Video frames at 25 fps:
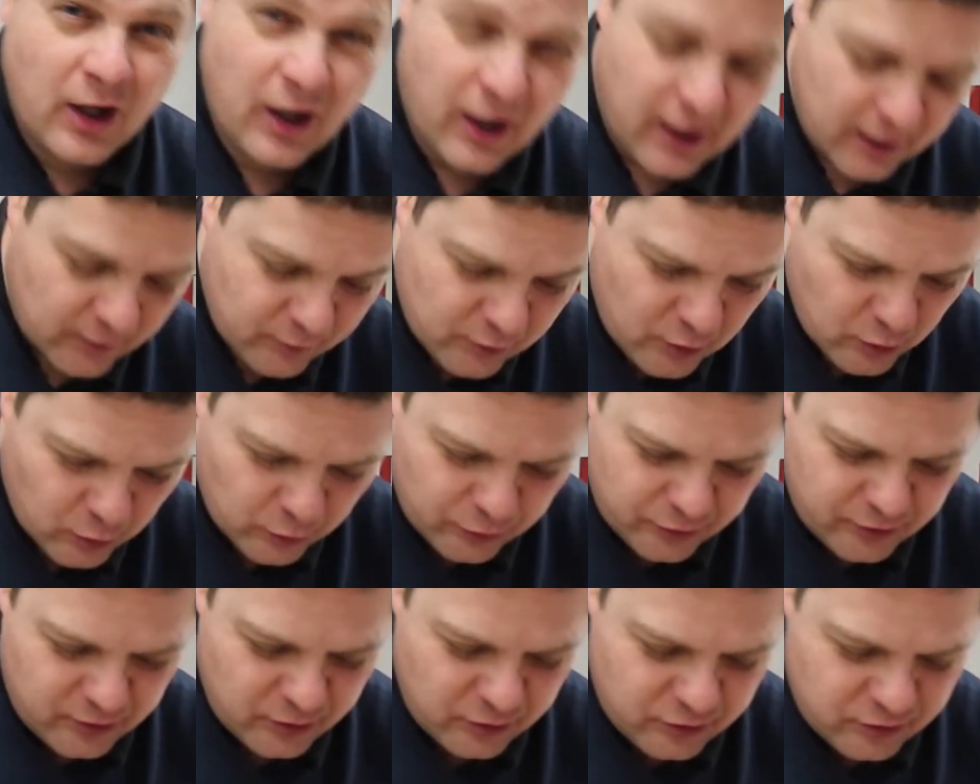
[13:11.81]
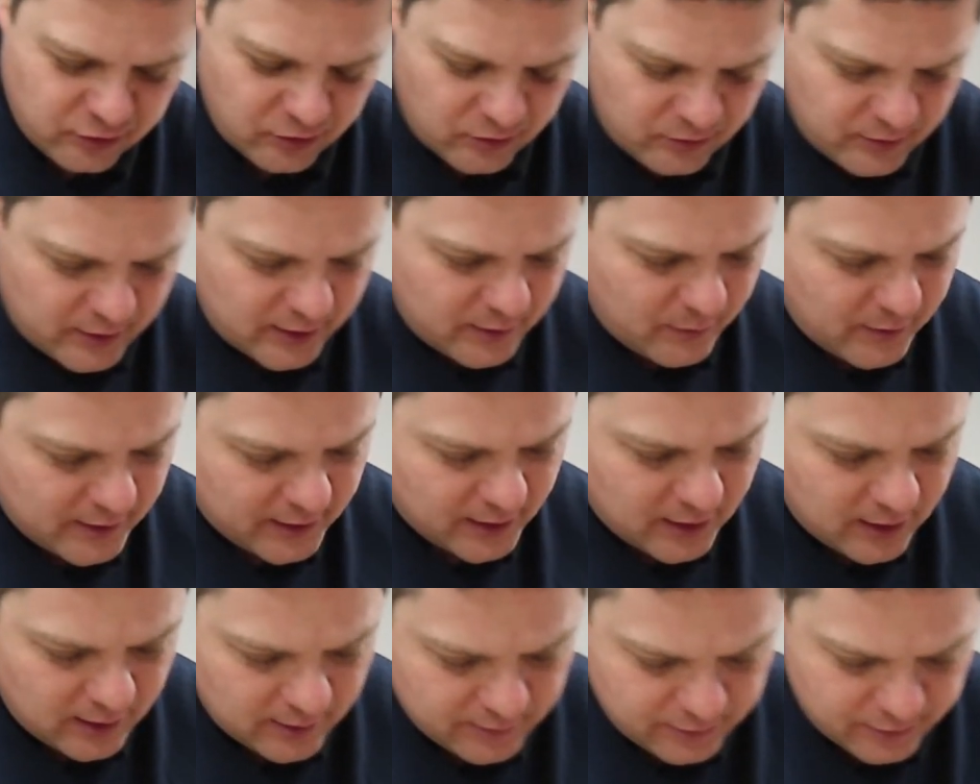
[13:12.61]
And of course you should really wear
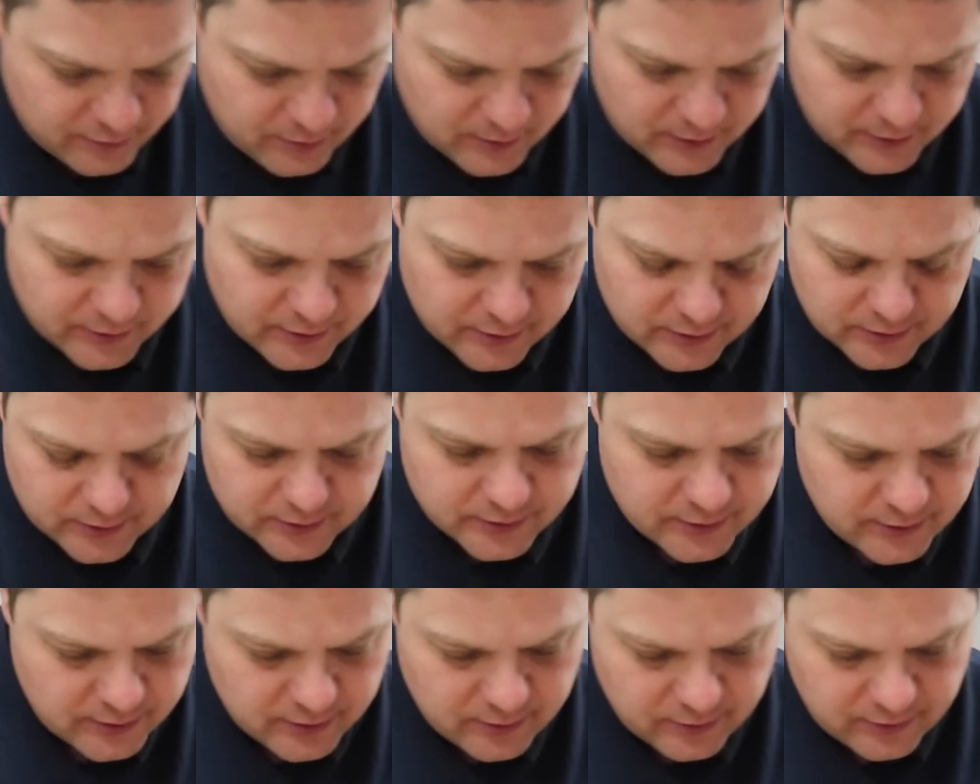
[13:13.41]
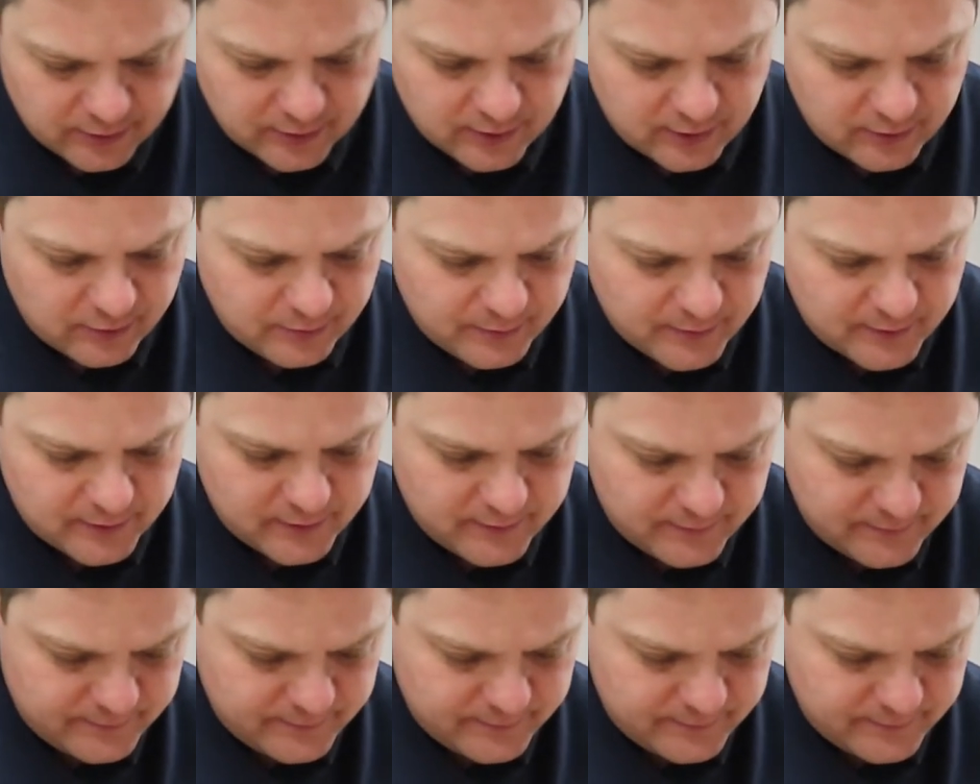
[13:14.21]
gloves while you're using this bit.